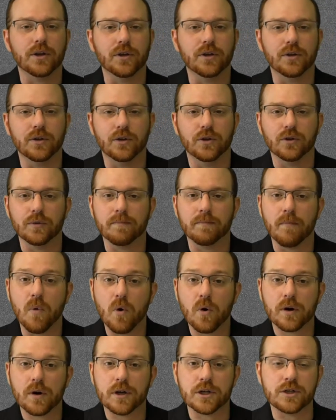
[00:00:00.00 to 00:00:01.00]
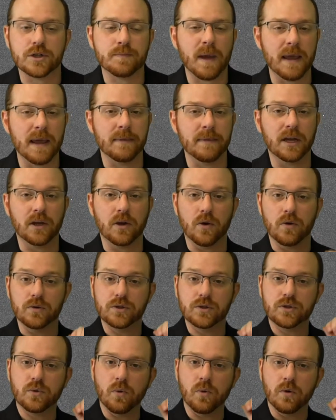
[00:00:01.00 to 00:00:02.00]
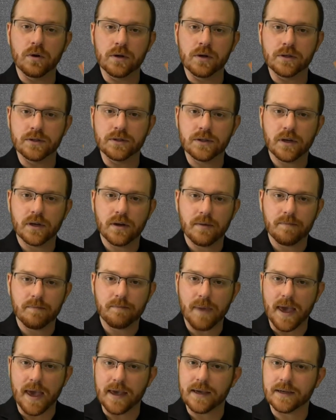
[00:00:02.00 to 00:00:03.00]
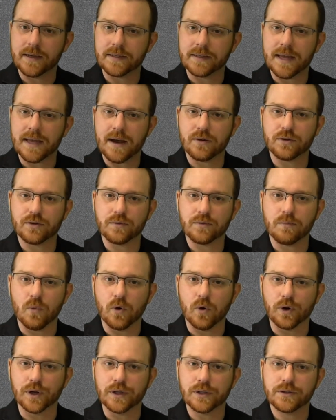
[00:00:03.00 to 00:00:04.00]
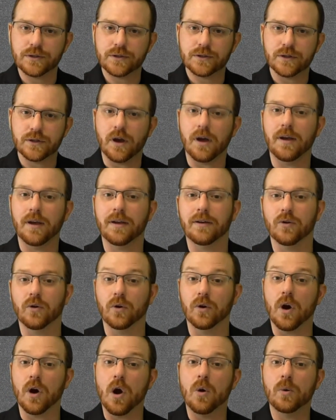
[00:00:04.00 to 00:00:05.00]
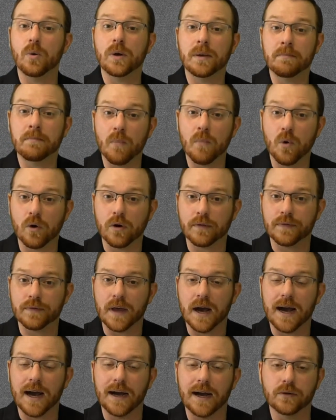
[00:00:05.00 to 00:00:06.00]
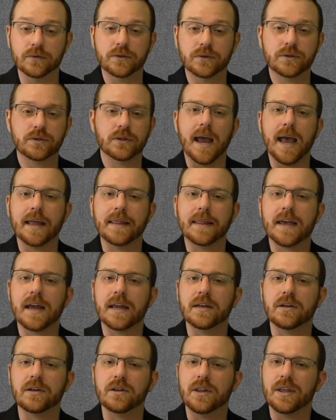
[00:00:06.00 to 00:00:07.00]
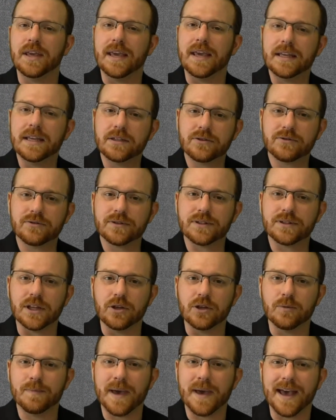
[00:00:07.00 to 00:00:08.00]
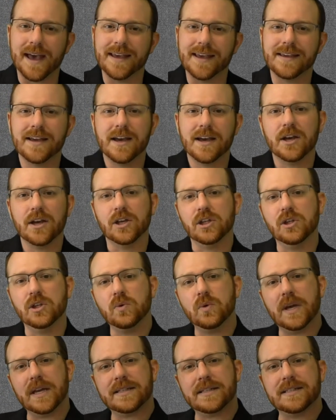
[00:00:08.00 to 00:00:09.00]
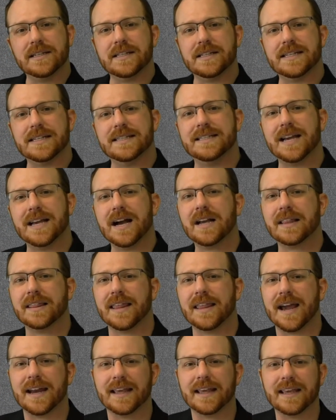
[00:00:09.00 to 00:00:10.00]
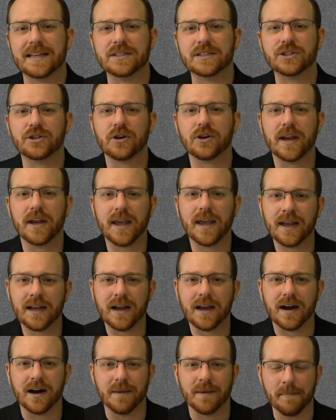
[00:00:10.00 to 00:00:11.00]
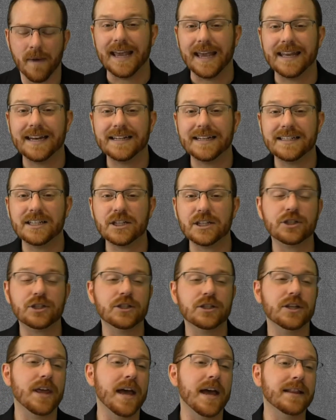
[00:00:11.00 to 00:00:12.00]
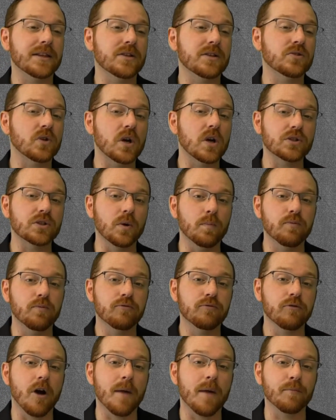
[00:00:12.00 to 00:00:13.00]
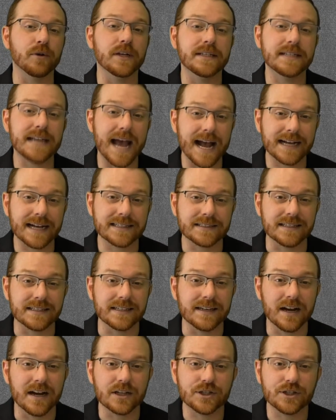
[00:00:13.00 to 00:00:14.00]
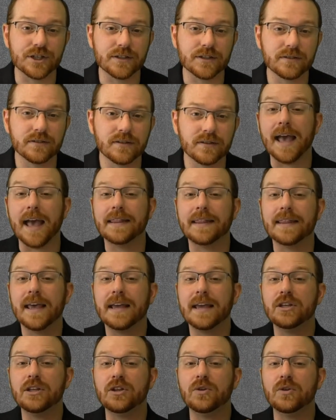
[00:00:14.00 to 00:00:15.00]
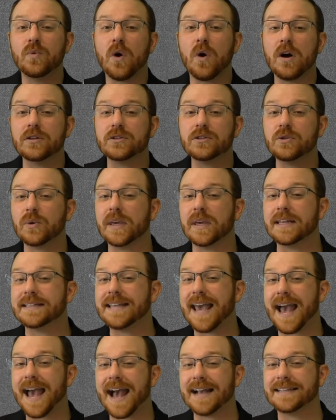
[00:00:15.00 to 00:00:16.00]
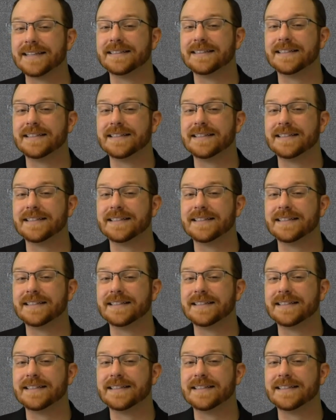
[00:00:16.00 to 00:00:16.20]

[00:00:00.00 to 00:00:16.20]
your mortgage payment goes towards paying down your mortgage or owning more of the house. And then the interest that you pay, you get to deduct that against your income. In addition to that, there's also property tax deduction. And then you also get tax